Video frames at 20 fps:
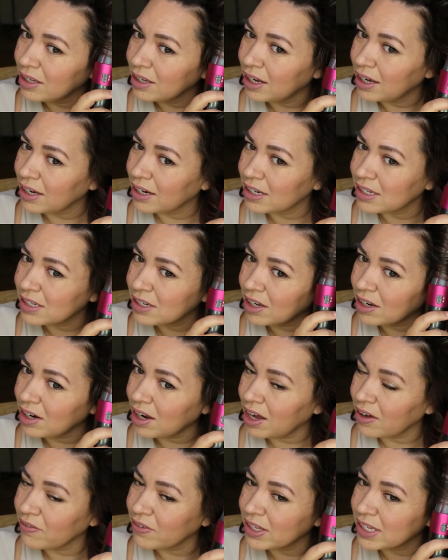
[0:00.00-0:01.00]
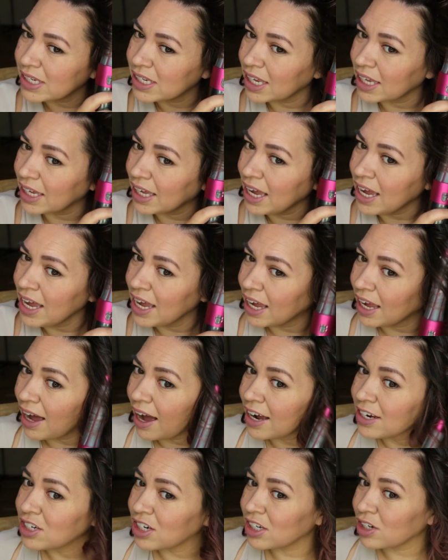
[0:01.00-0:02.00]
and it's not obvious like, hey,
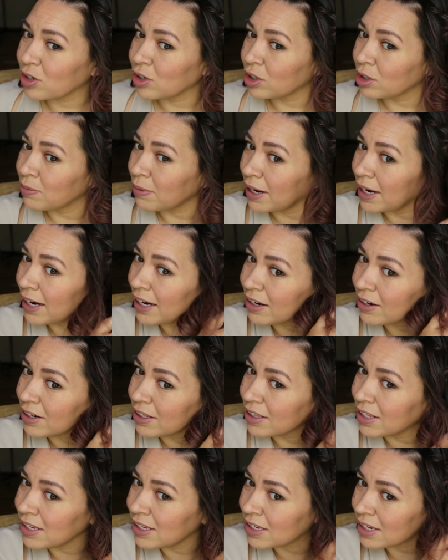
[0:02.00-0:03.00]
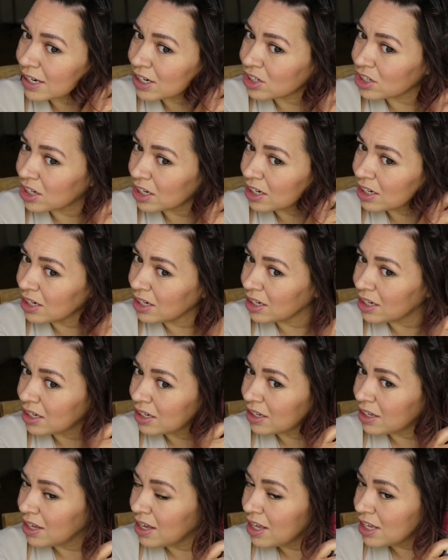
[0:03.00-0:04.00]
I just curled my hair in this section.
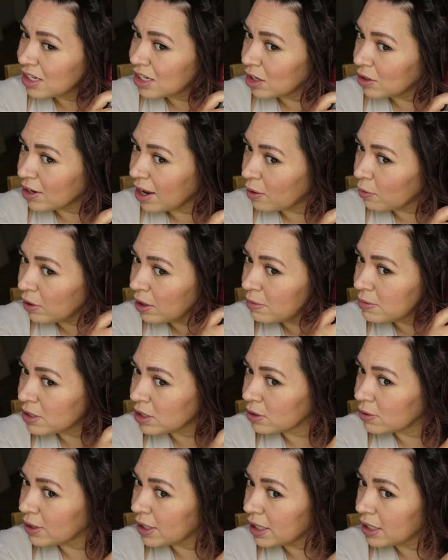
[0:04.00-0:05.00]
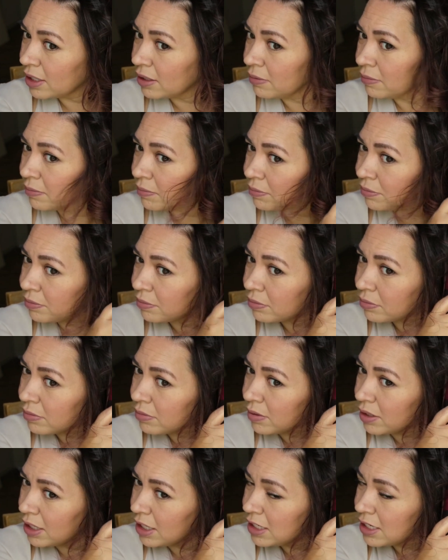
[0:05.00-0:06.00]
So now what I'm doing
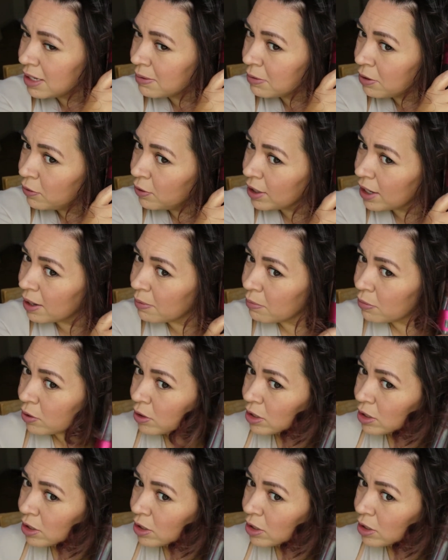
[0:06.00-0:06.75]
is I'm going up more